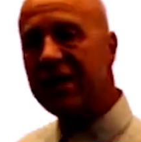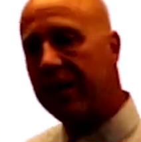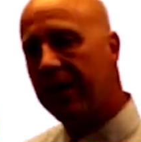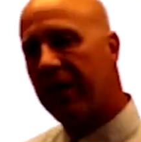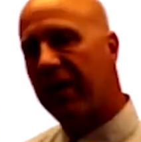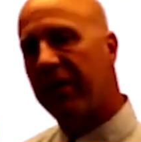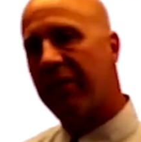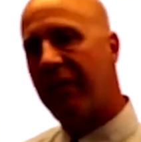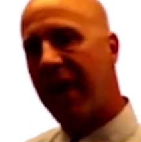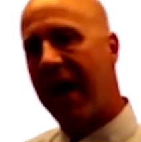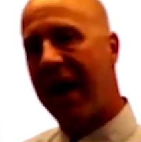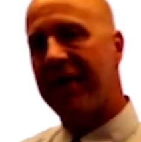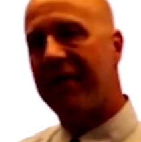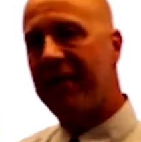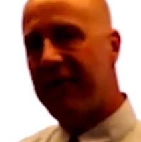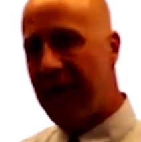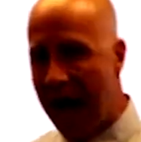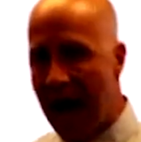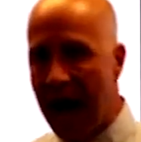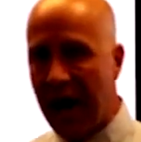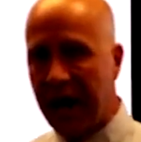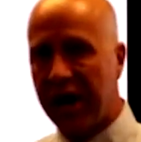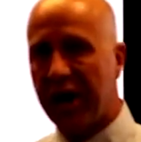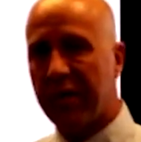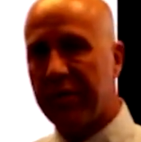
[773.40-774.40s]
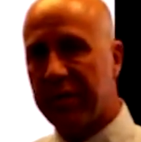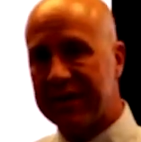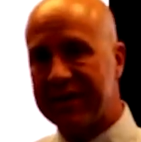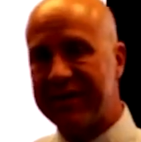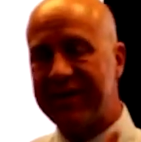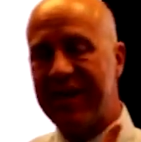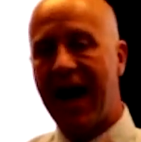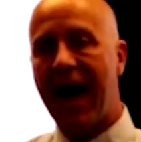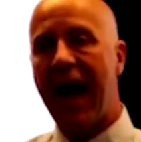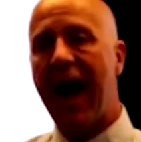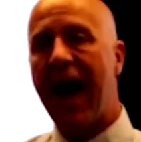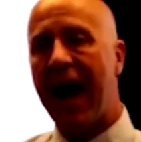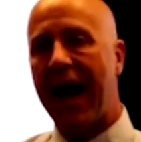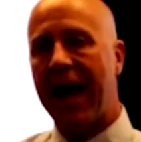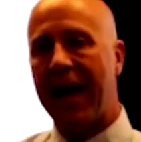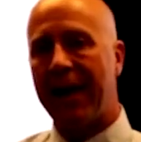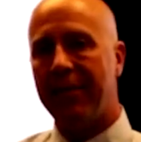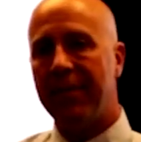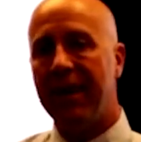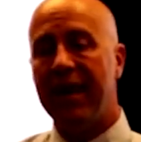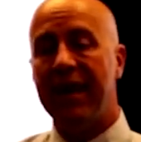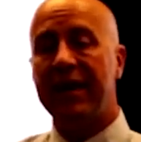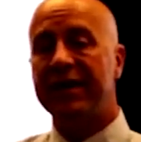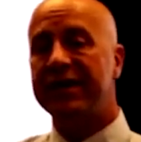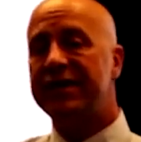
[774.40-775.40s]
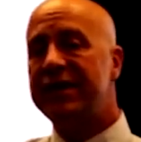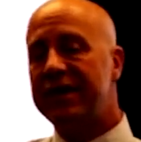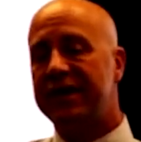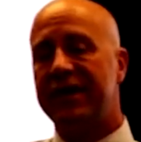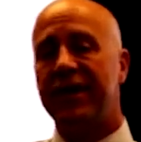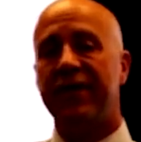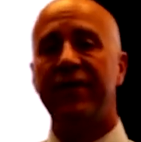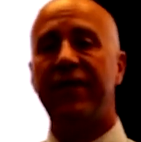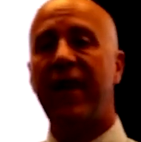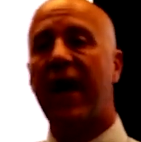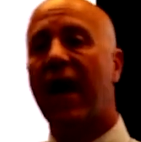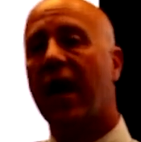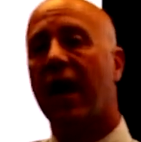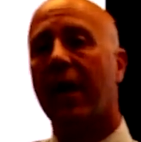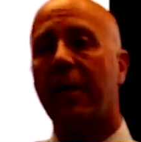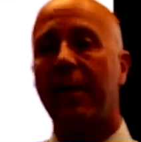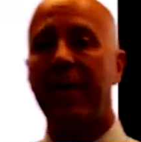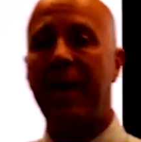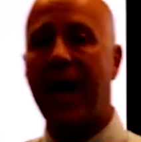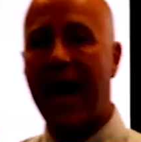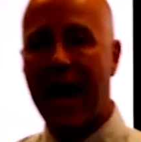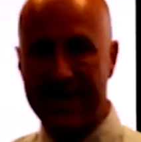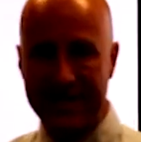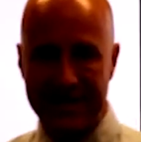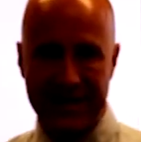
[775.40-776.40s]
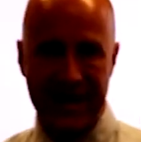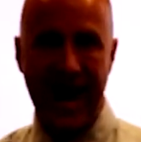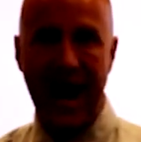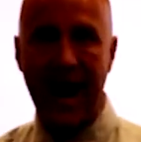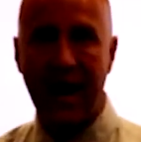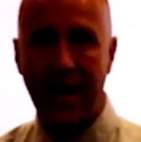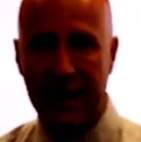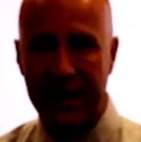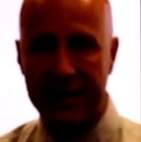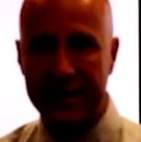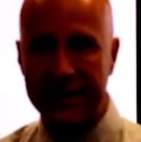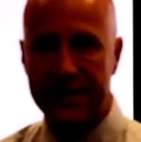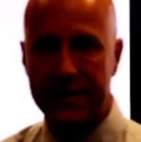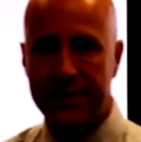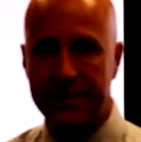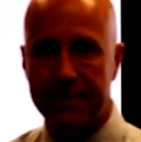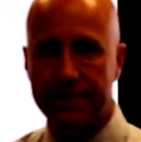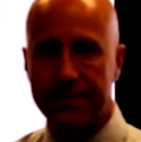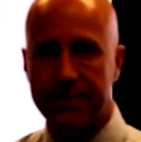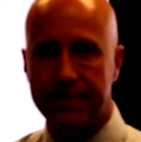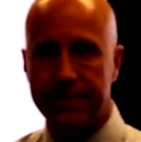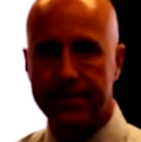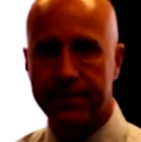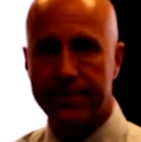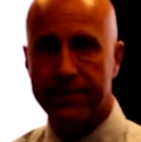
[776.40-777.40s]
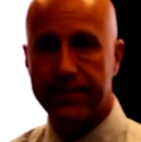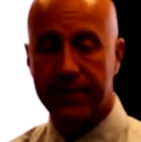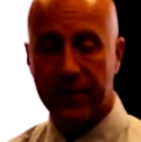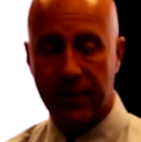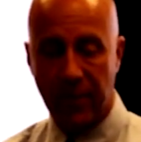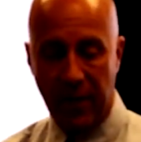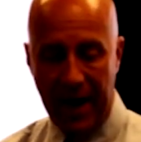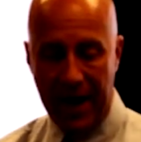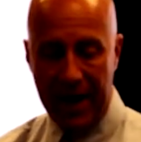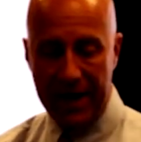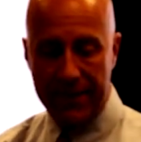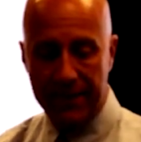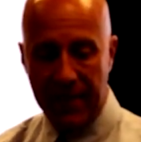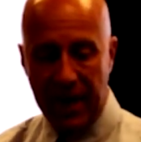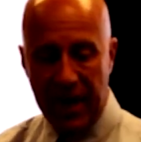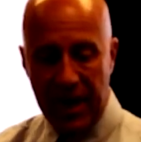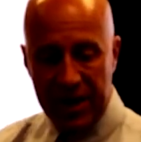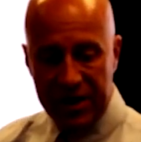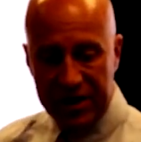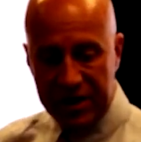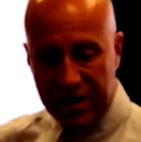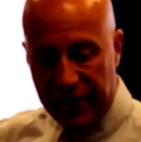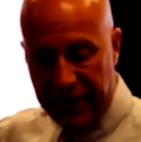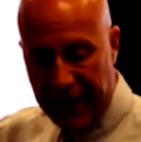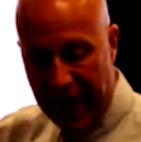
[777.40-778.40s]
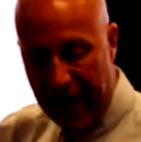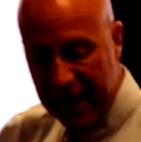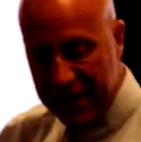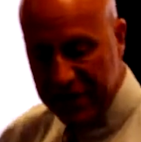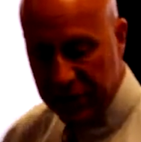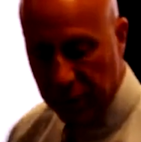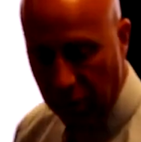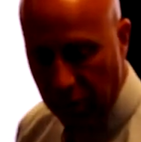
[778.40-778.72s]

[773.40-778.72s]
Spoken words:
of my valuable time to develop that talent, right? So that's what